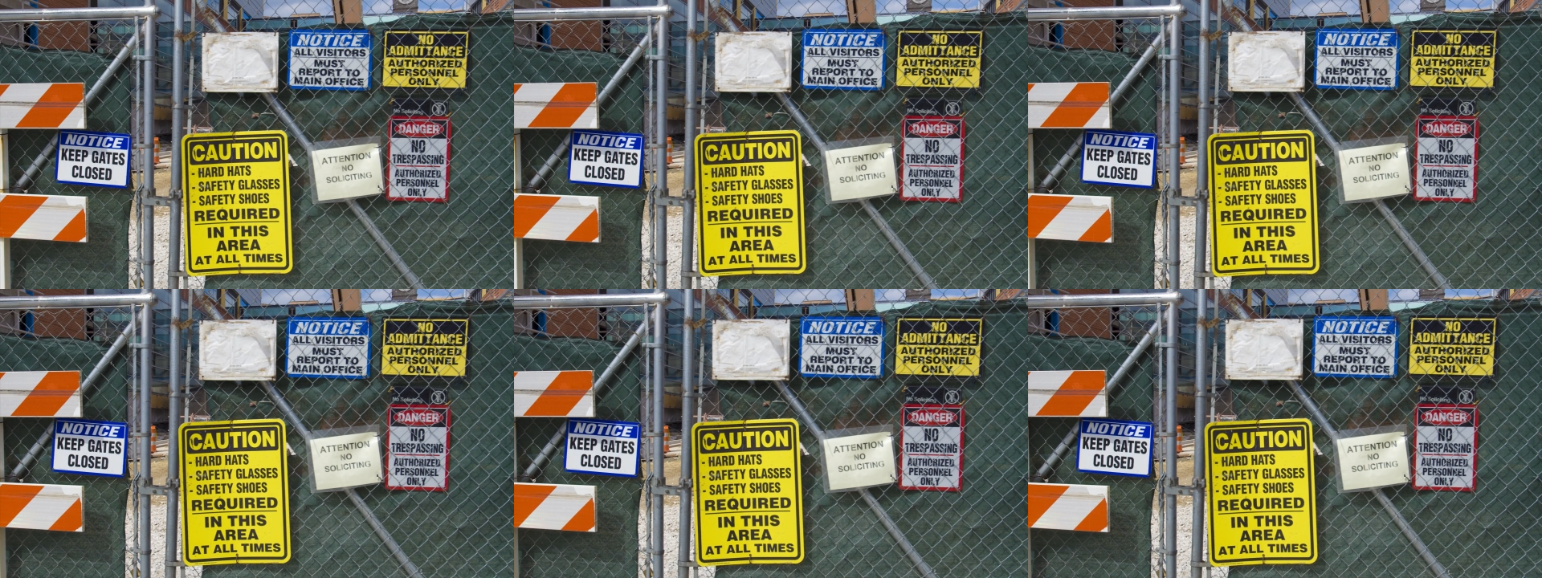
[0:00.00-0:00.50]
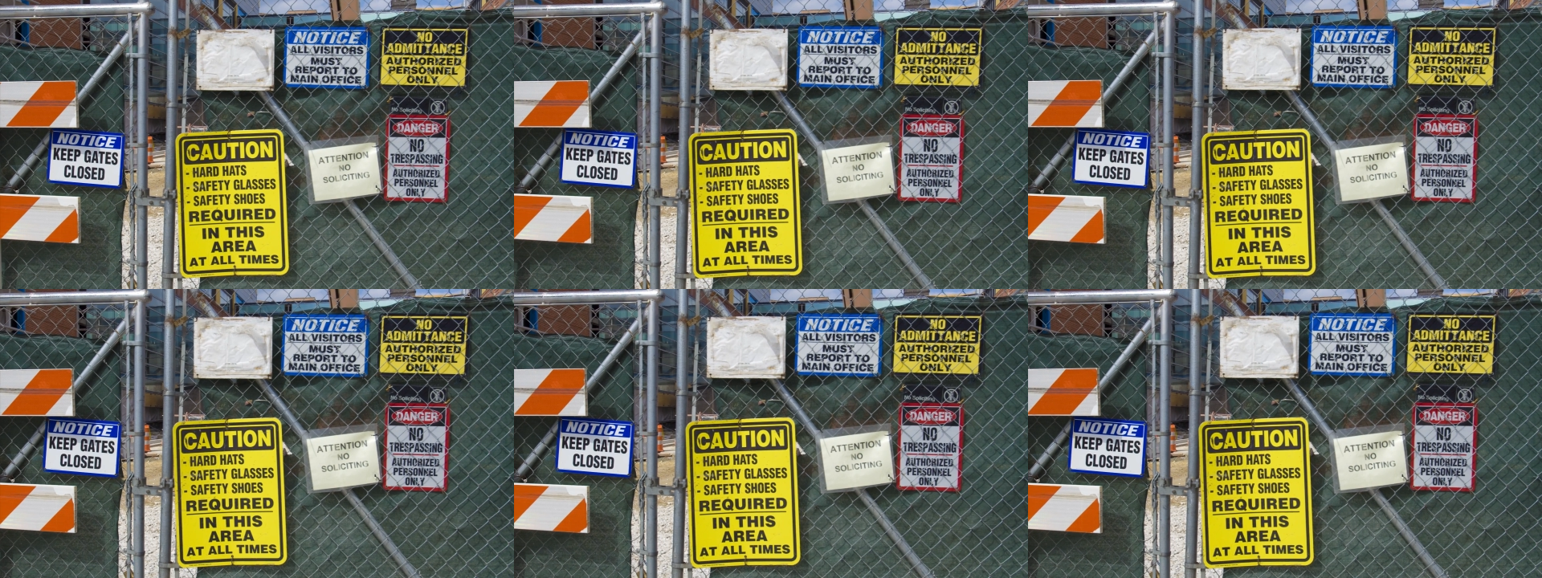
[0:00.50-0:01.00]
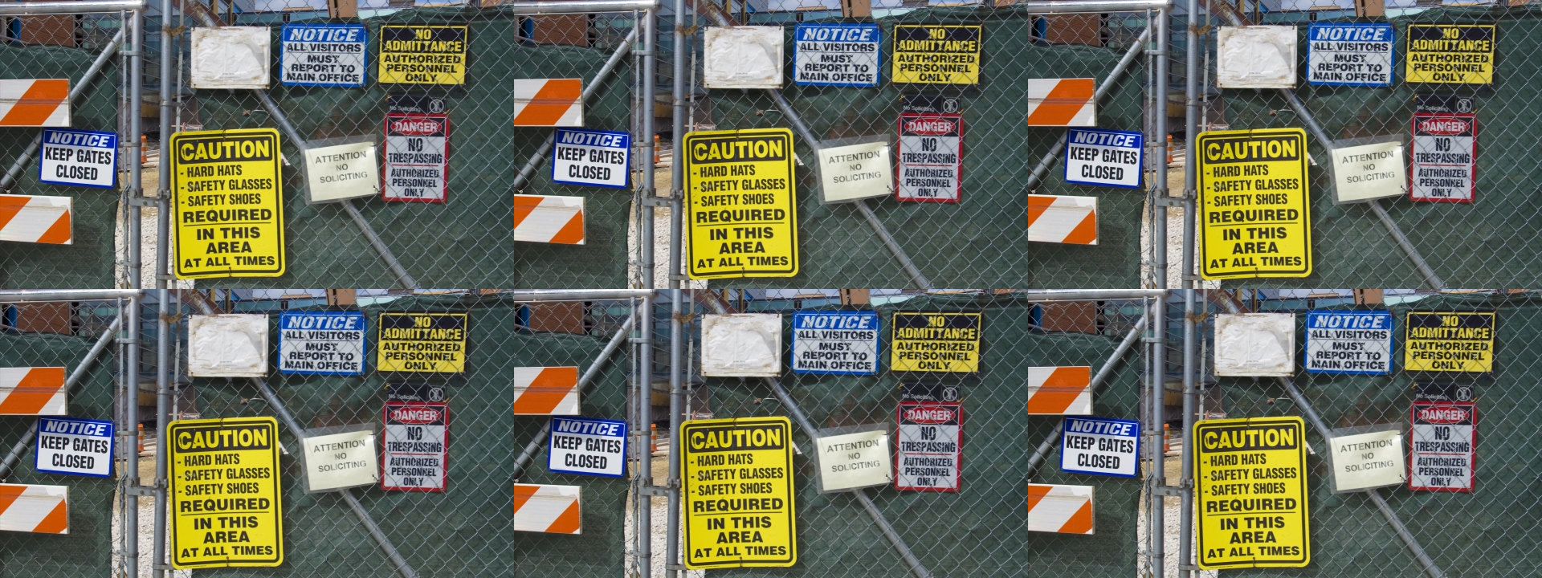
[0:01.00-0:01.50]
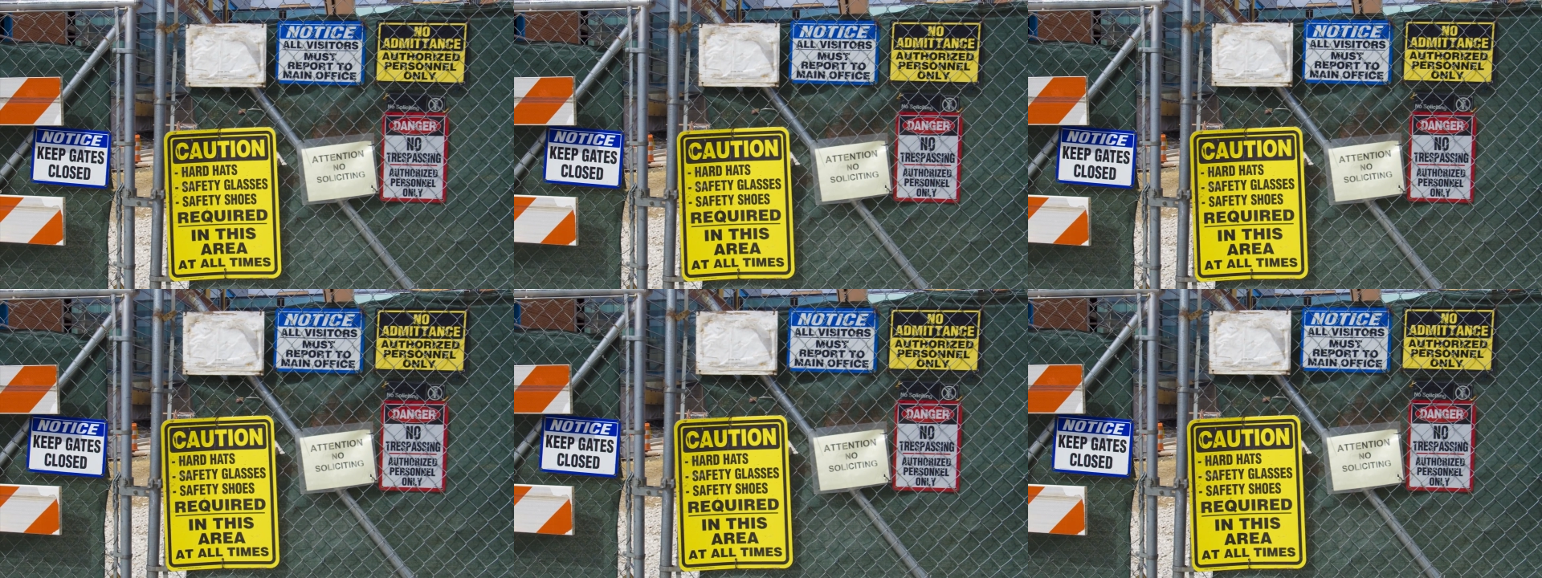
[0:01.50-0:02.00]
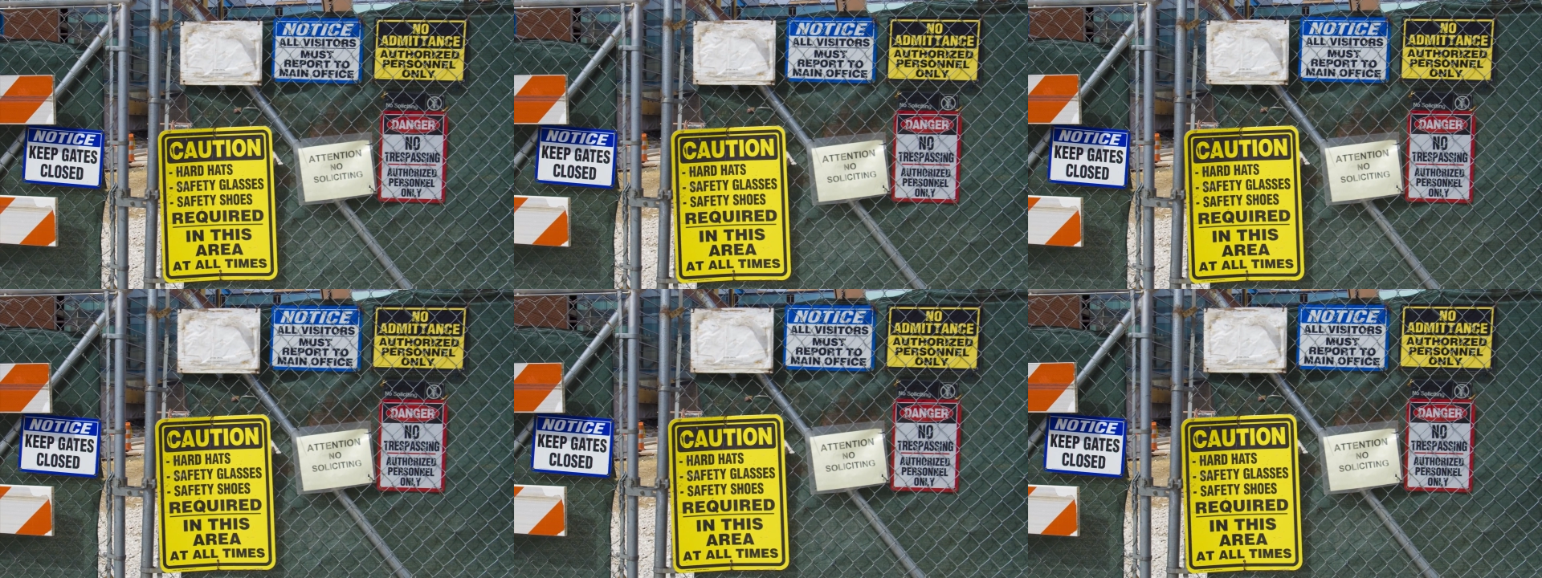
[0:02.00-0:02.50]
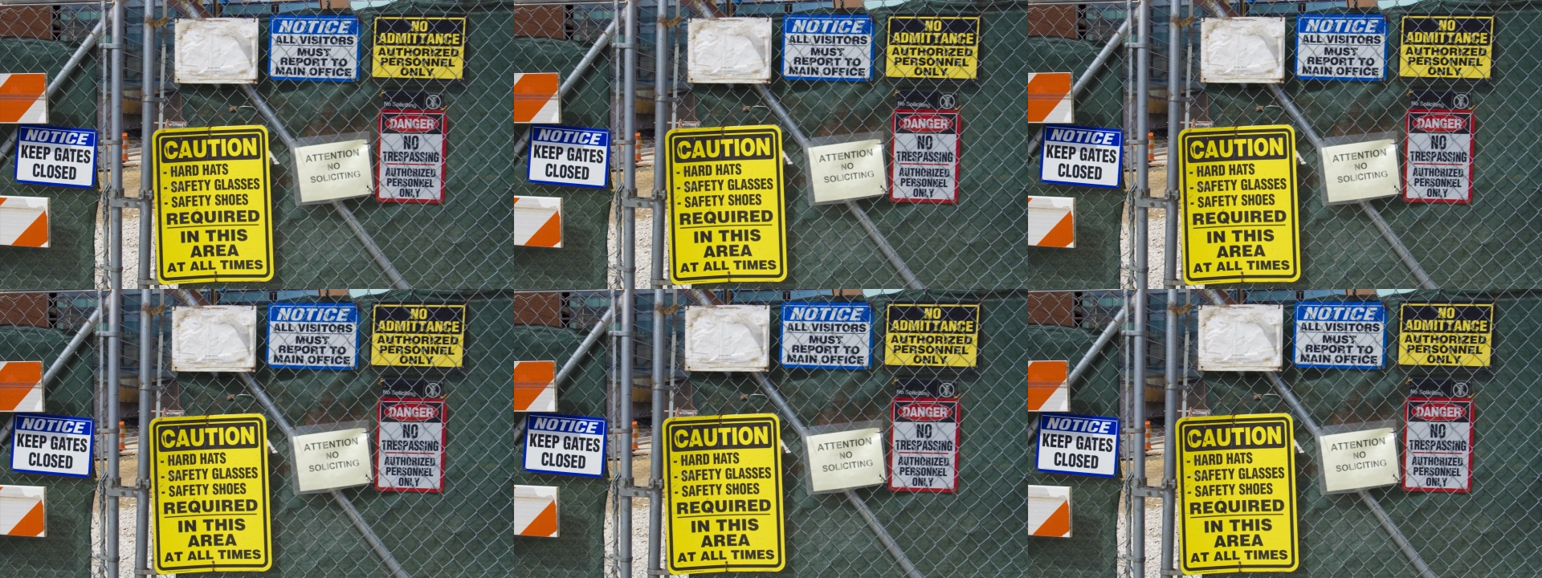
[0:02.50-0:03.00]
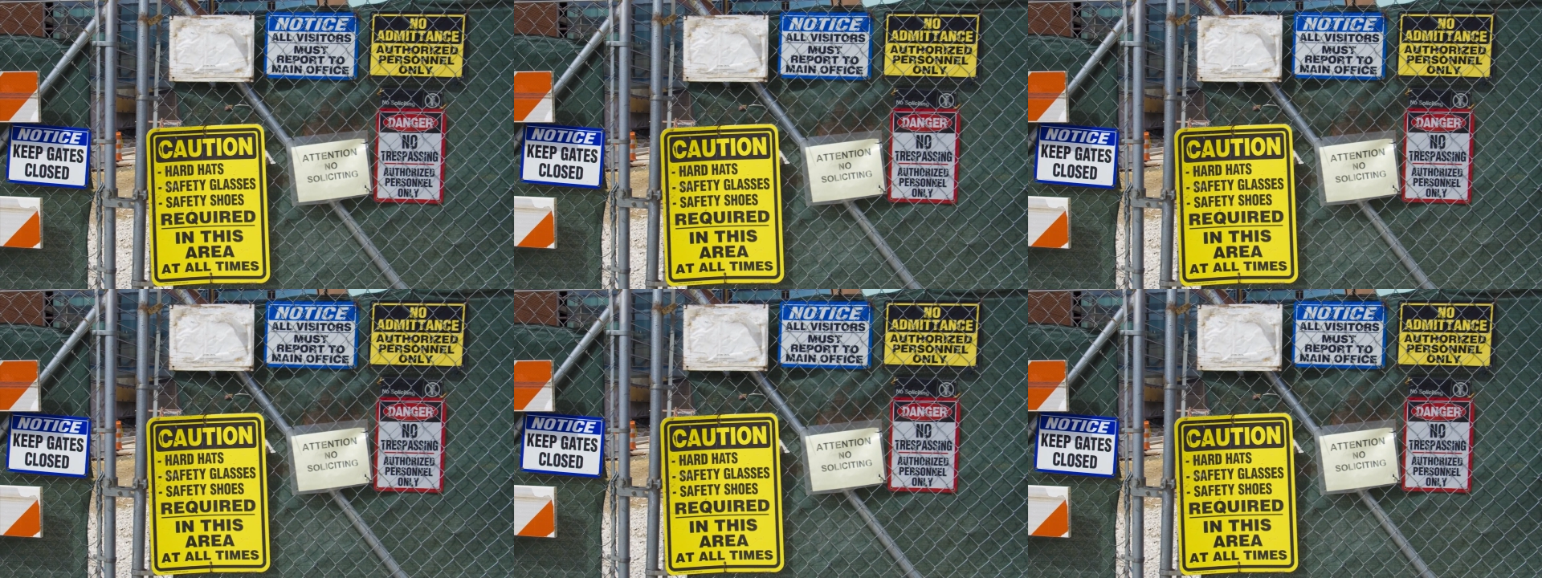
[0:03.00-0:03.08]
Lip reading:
(no speaker visible)